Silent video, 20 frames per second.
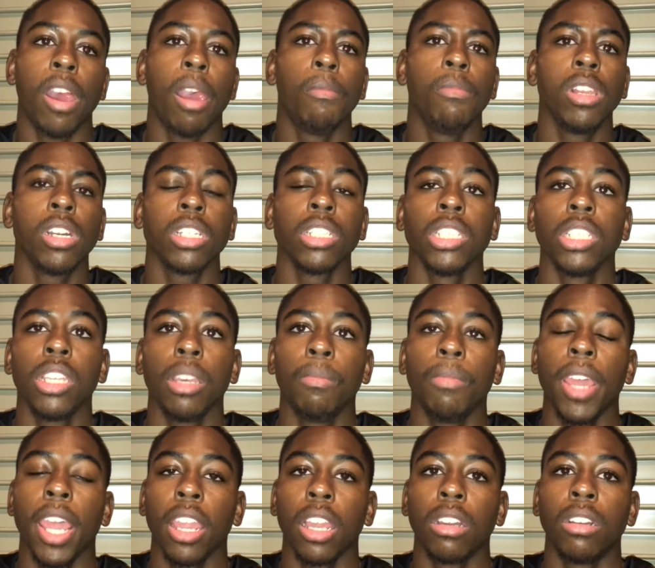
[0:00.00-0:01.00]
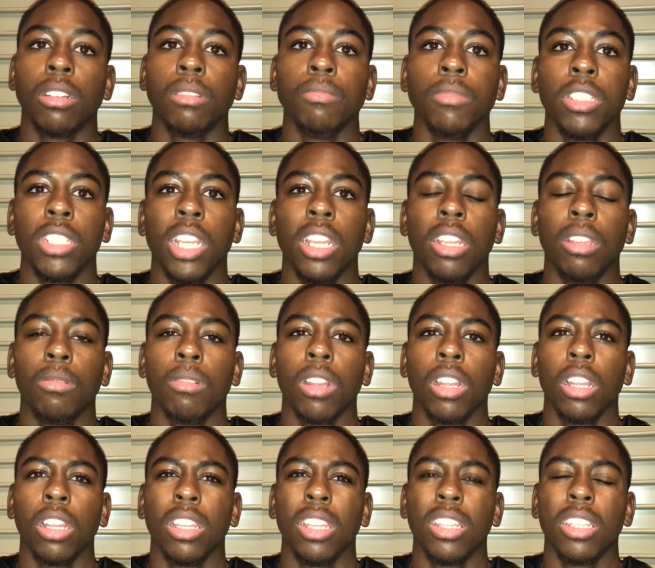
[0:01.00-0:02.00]
I'm looking to get back
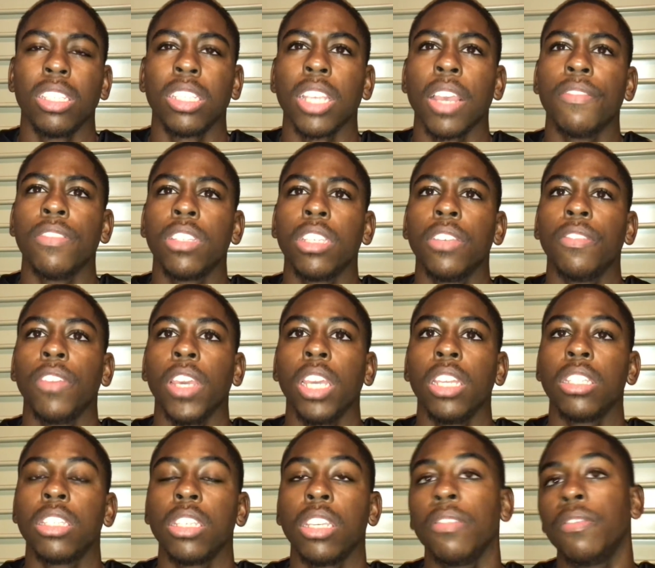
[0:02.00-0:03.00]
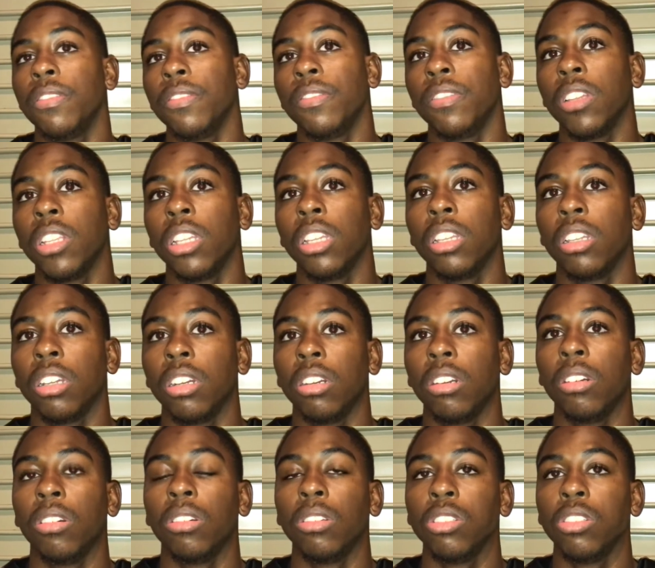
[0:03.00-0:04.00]
January 17th or 18th in Philly
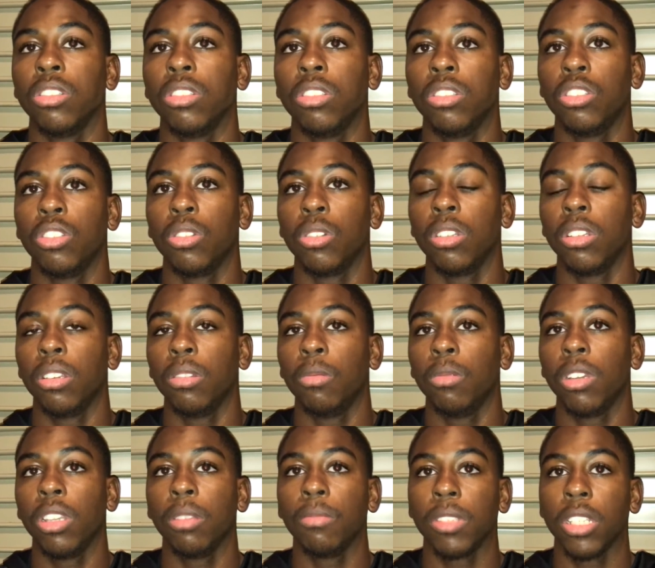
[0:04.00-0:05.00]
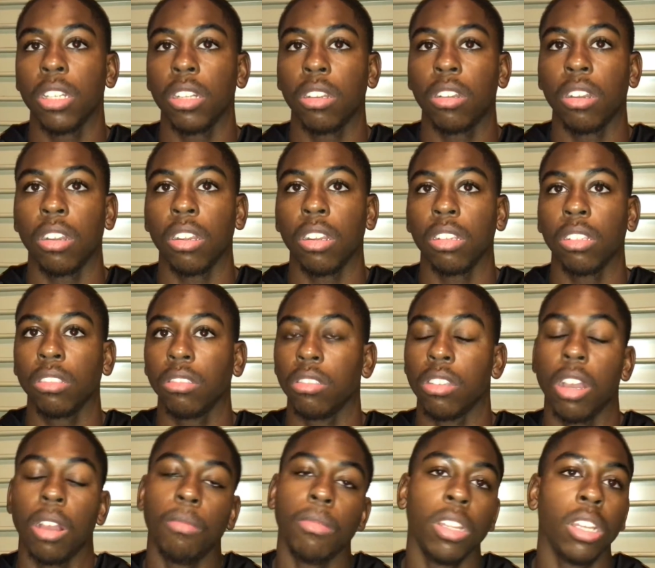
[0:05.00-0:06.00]
on the Julian Williams undercard. So
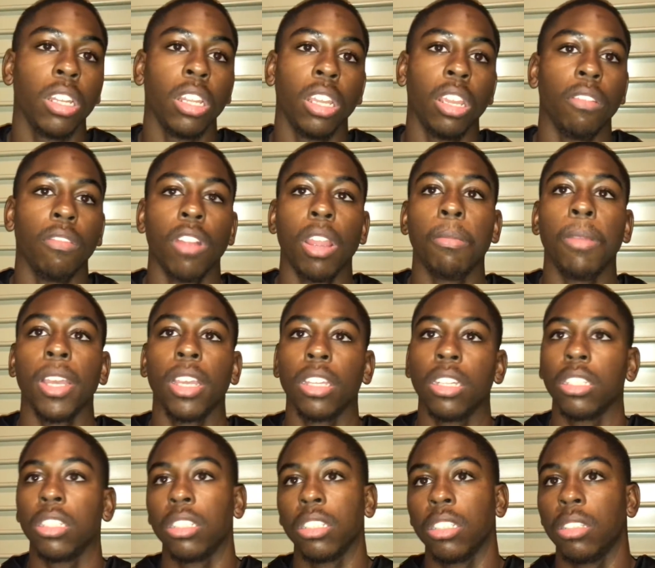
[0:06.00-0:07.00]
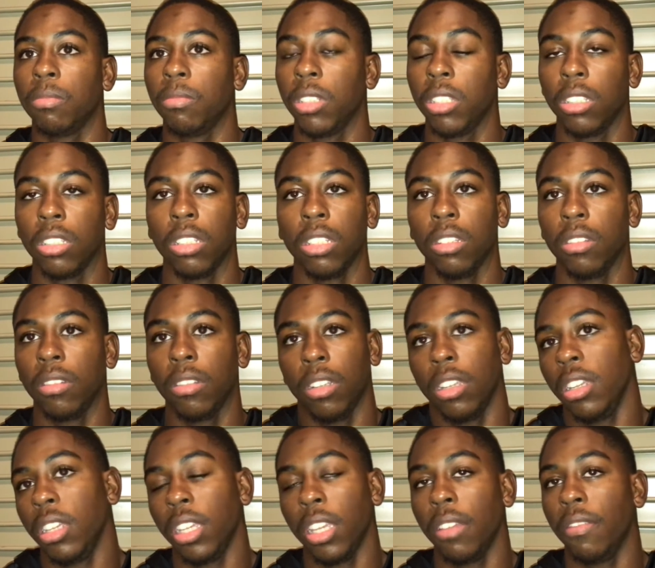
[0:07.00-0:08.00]
I'm looking to get right back in the gym
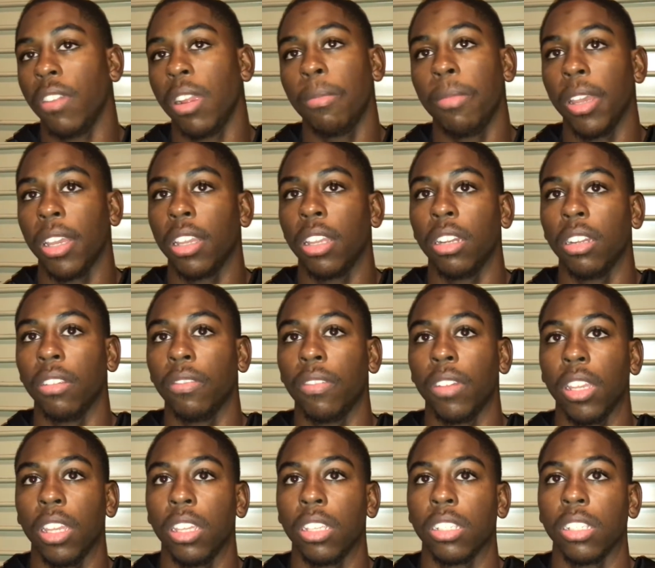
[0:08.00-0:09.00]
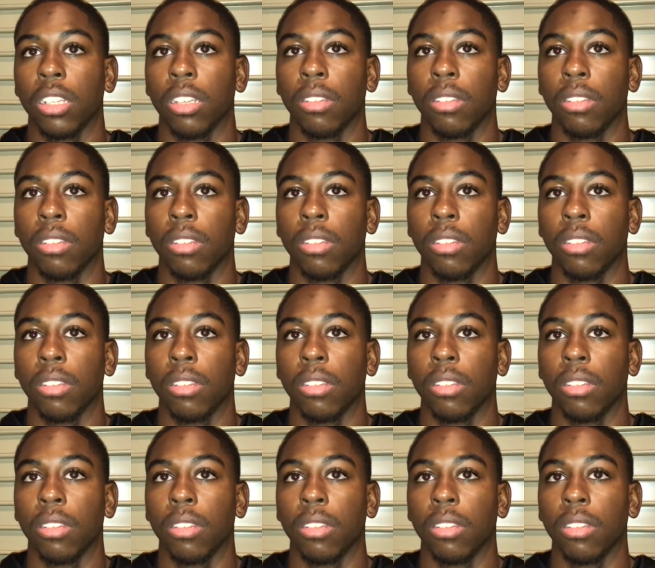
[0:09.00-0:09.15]
and get right back in there and fight.